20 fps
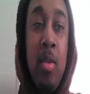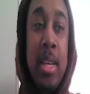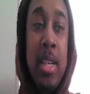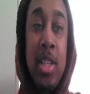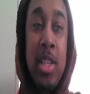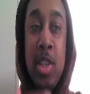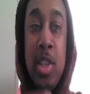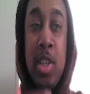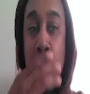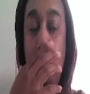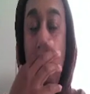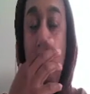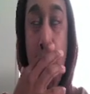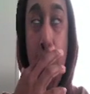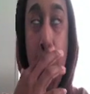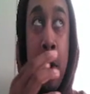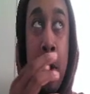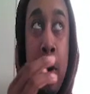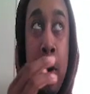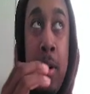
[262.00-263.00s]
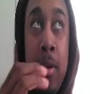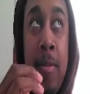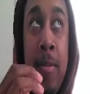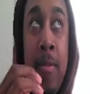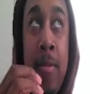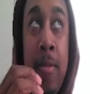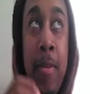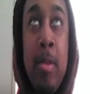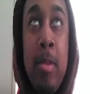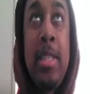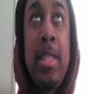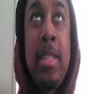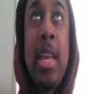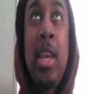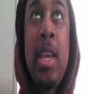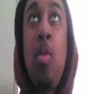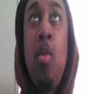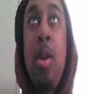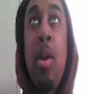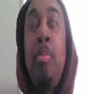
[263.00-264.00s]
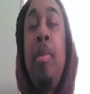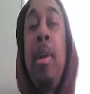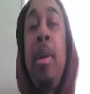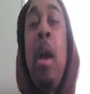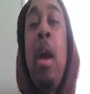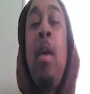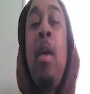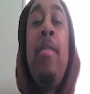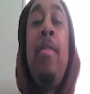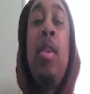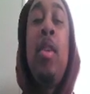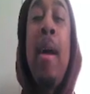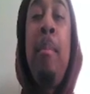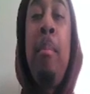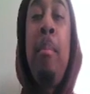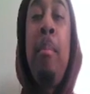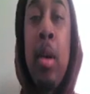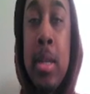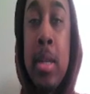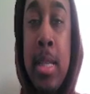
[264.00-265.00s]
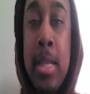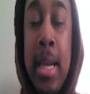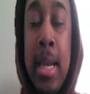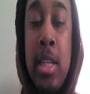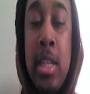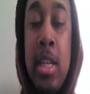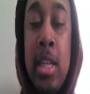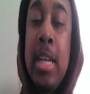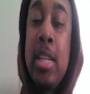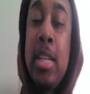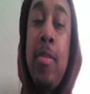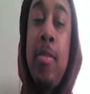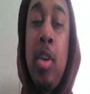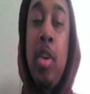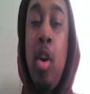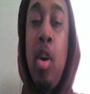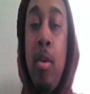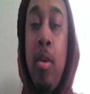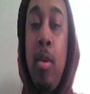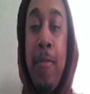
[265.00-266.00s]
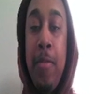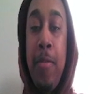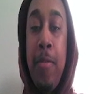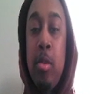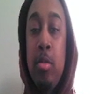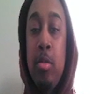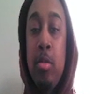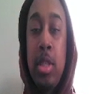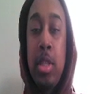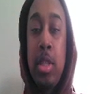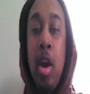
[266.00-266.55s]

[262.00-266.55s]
is your first thing you want to bring out if you don't have ball stage. So if you're going first,